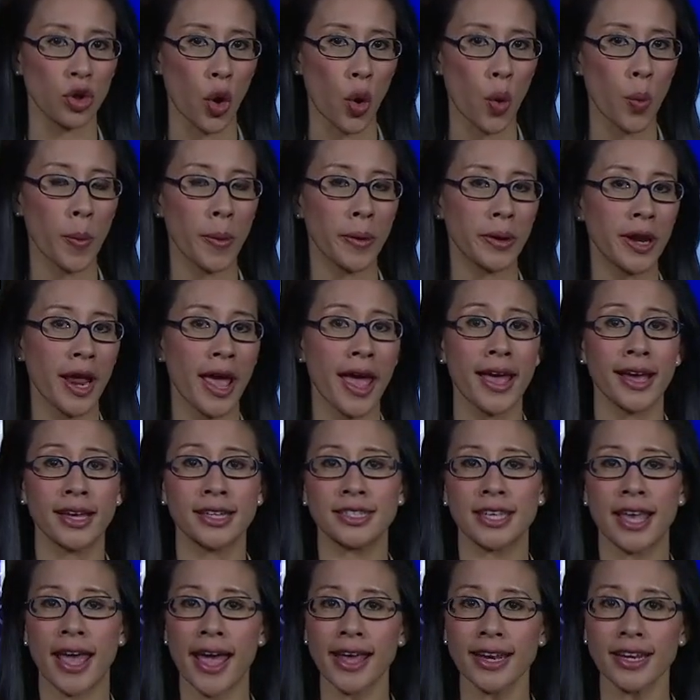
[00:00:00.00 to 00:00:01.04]
open
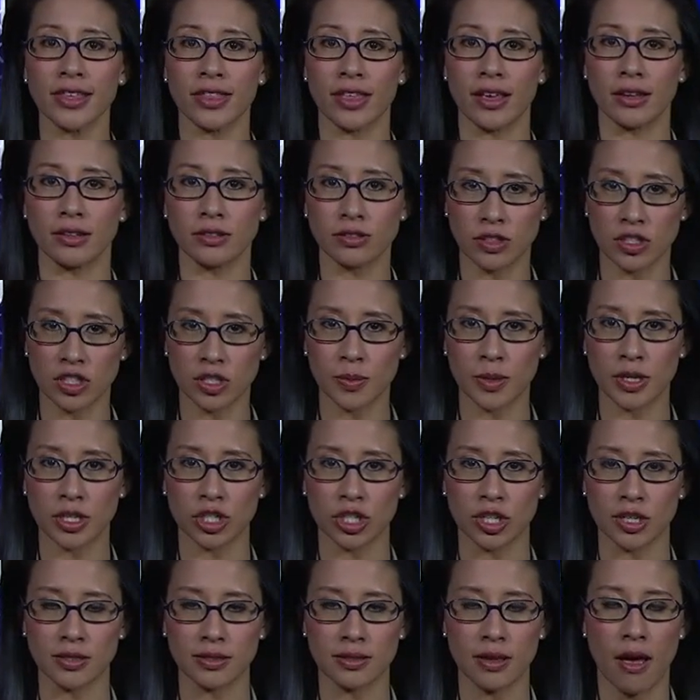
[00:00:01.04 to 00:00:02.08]
to anything
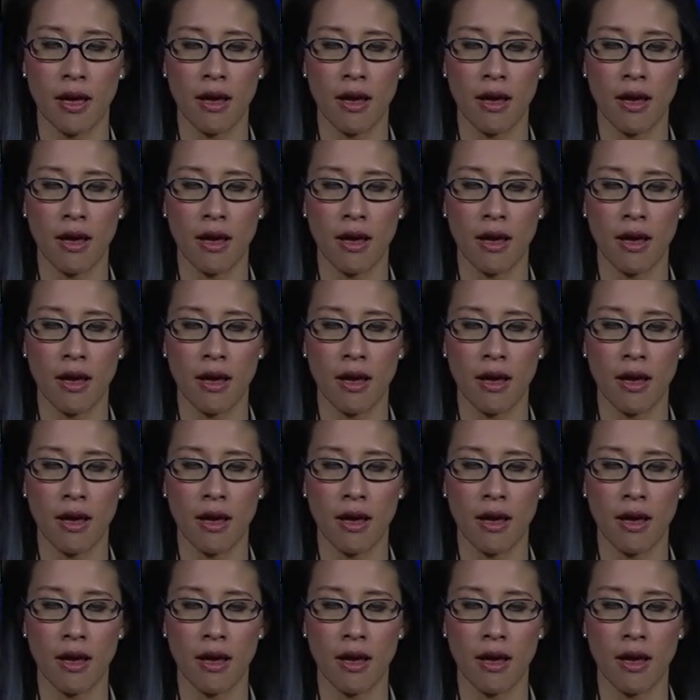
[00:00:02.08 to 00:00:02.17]
suspicious.